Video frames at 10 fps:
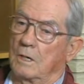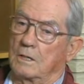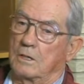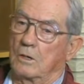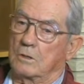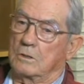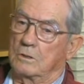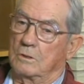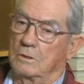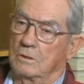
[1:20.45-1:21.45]
I talked
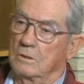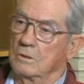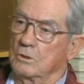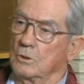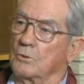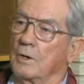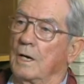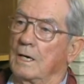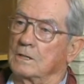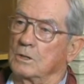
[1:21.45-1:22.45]
to 2 or 3
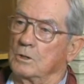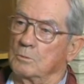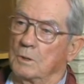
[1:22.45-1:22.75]
high schools,